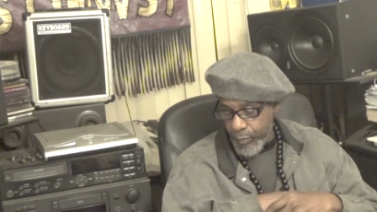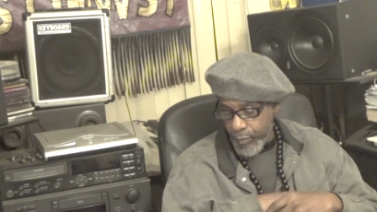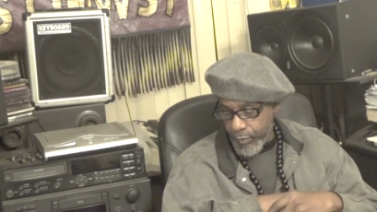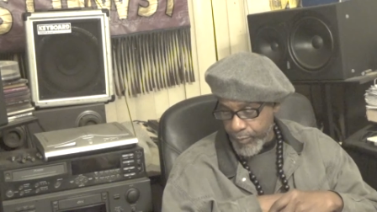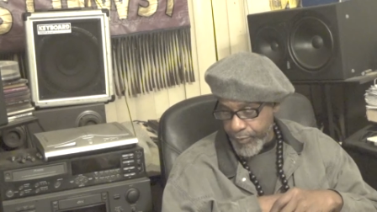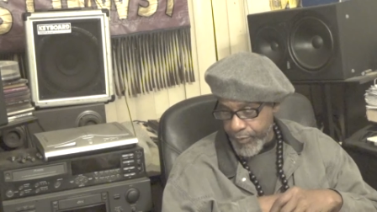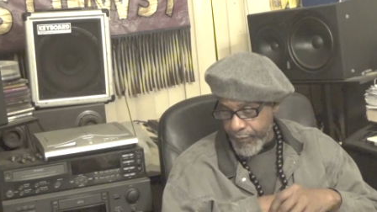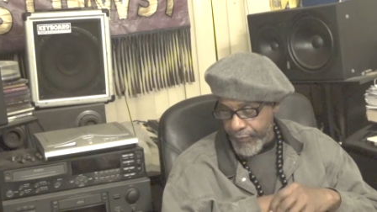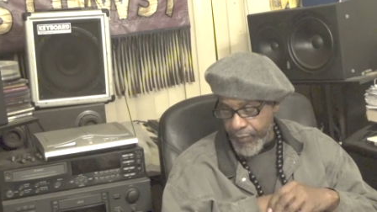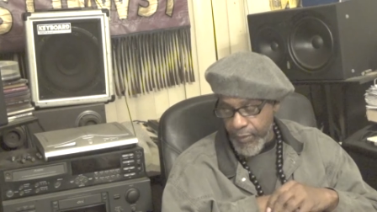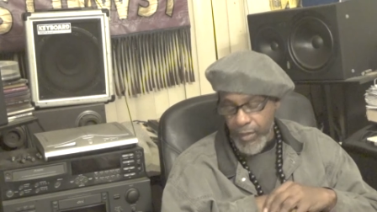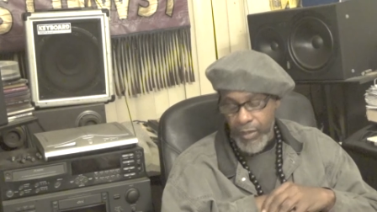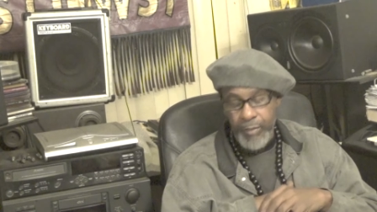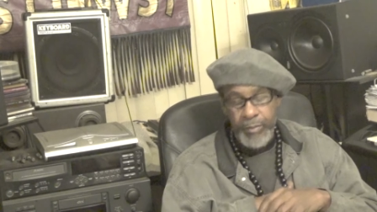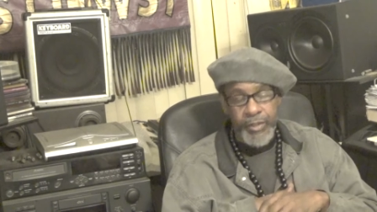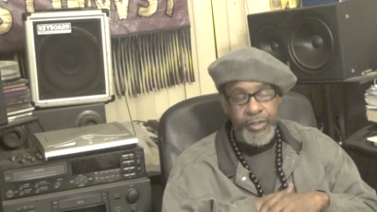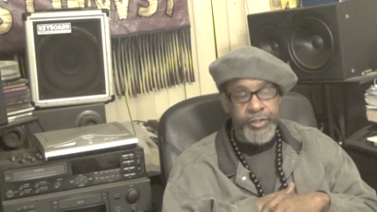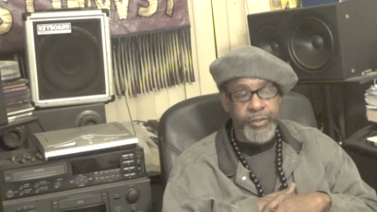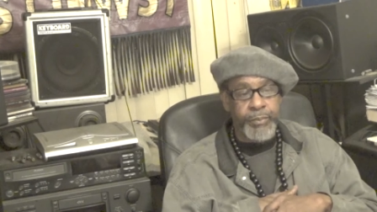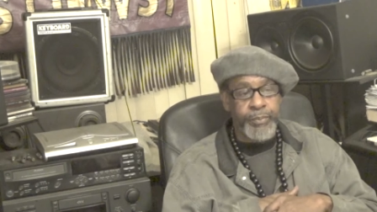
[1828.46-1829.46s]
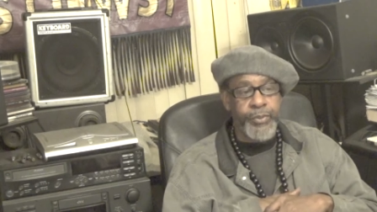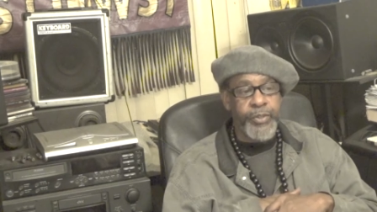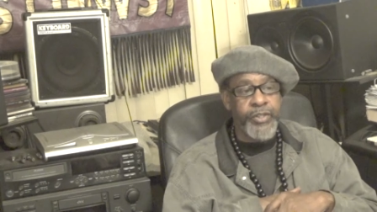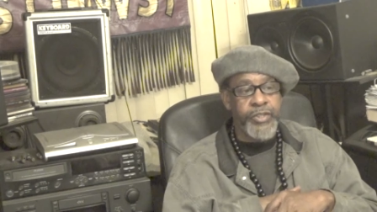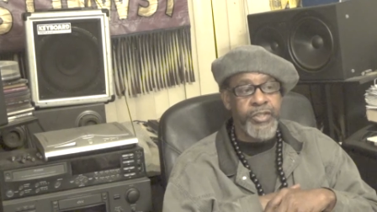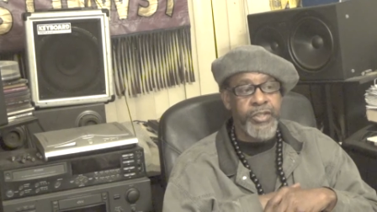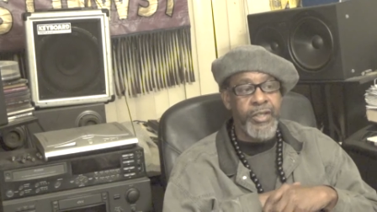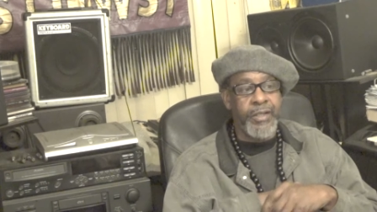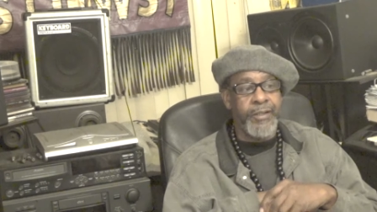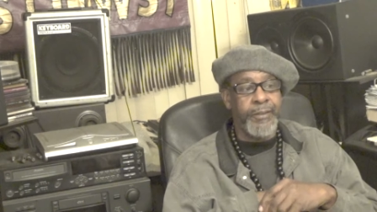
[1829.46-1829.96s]
will be very much
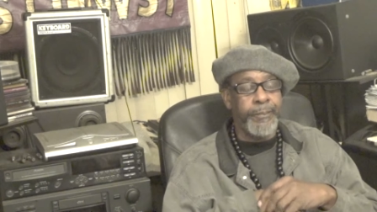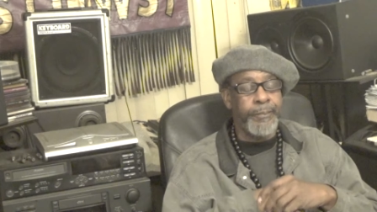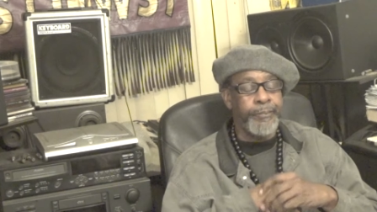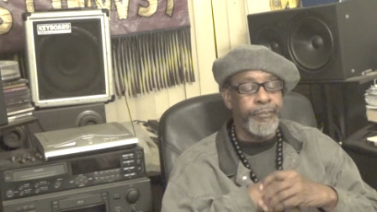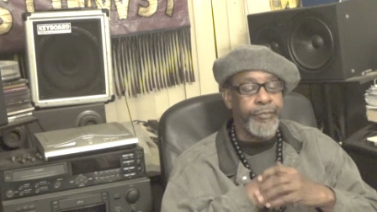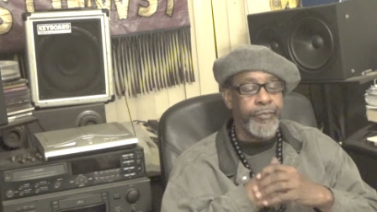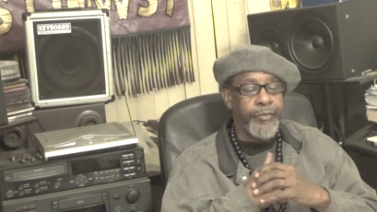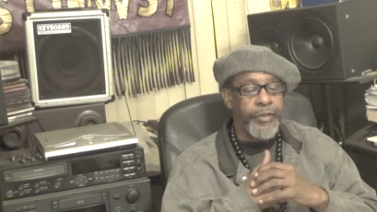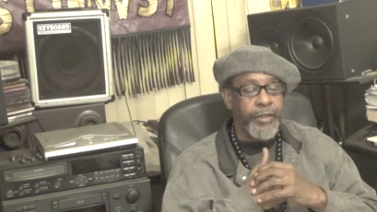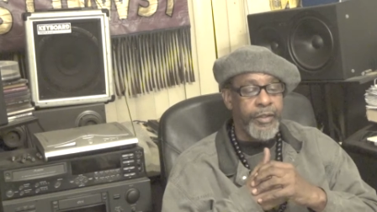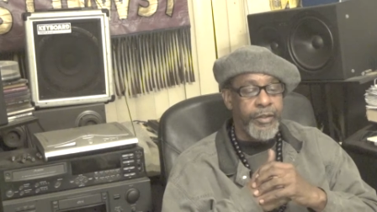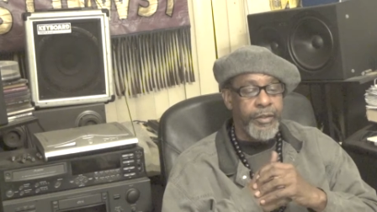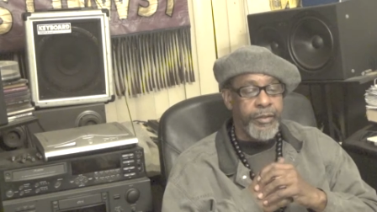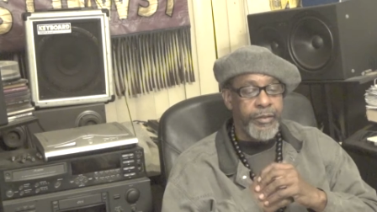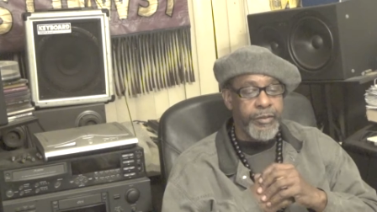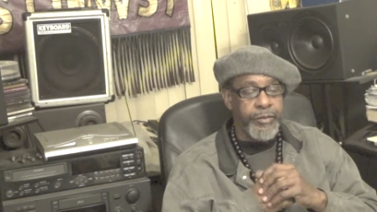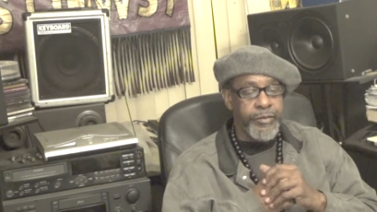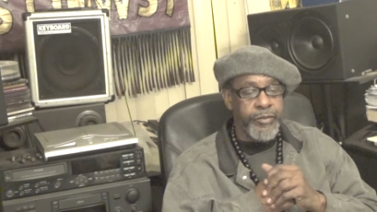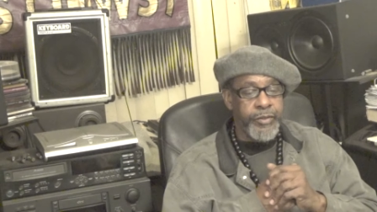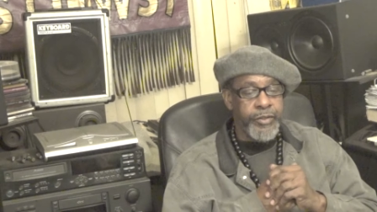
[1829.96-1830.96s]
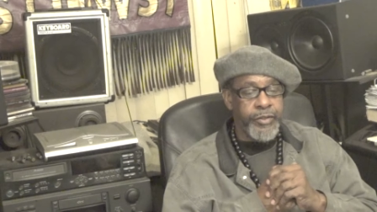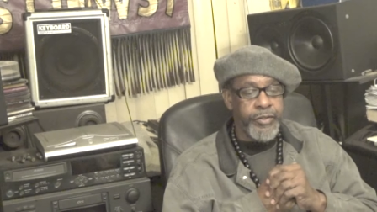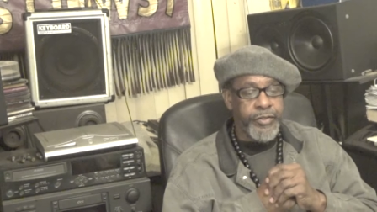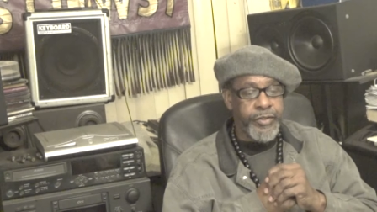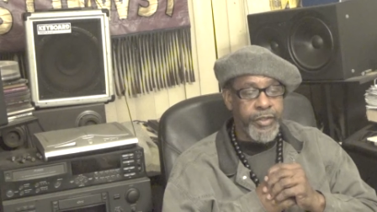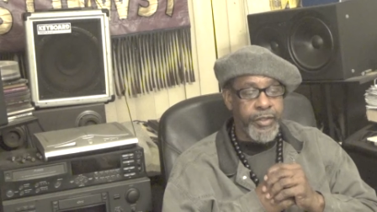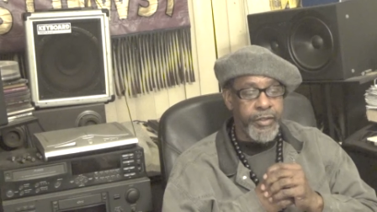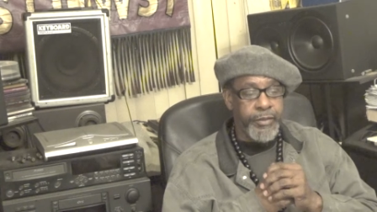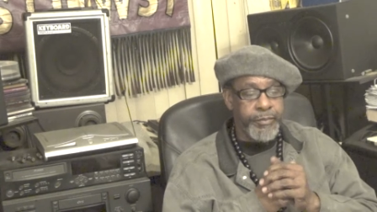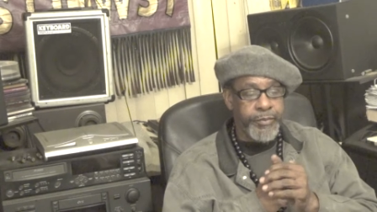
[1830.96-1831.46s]
appreciated. If you
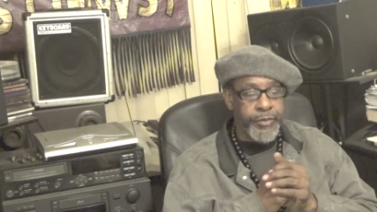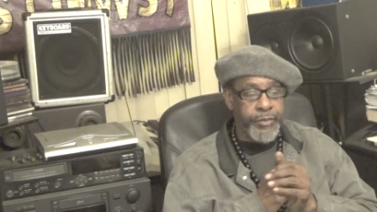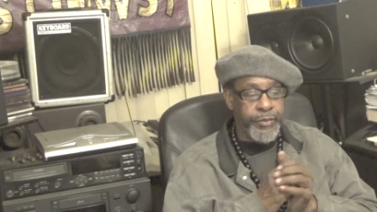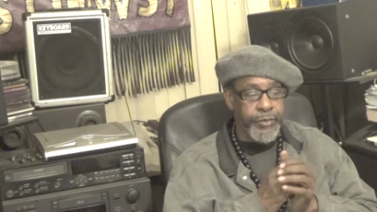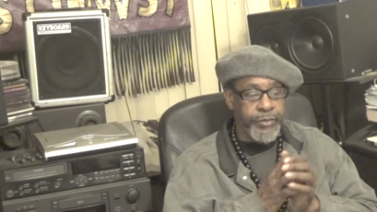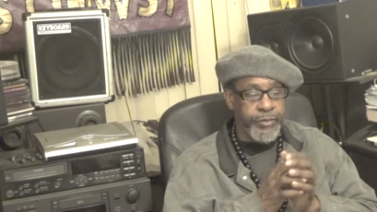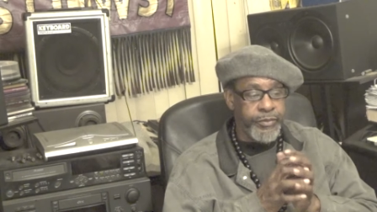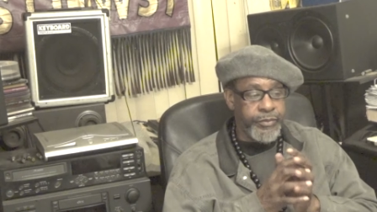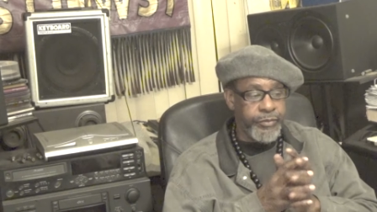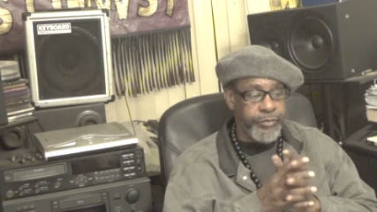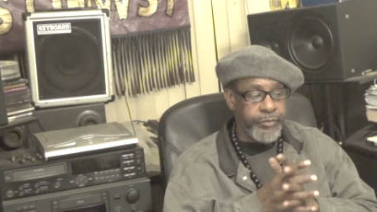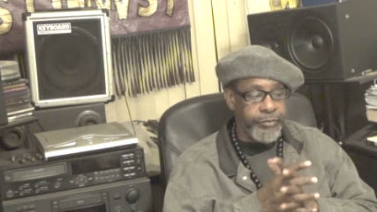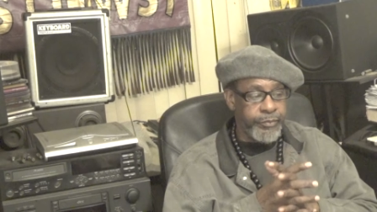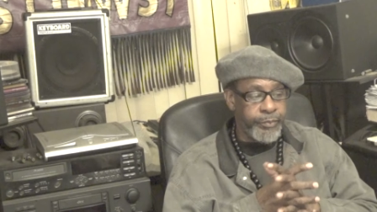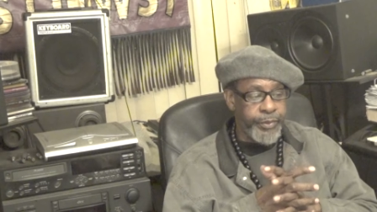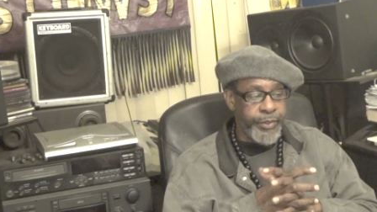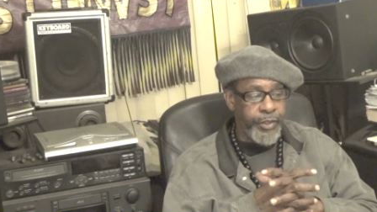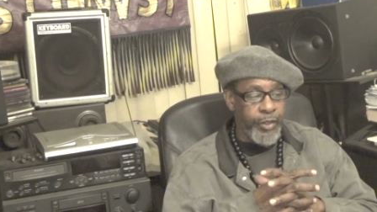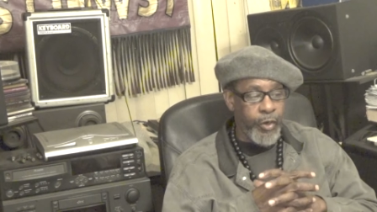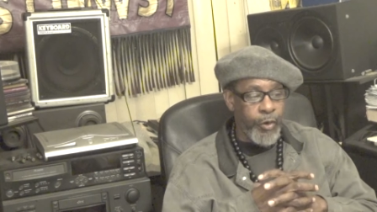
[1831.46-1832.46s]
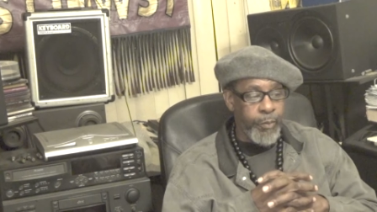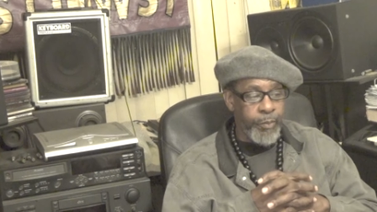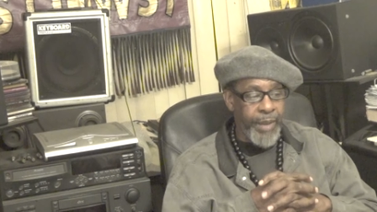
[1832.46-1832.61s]
send it to P.O.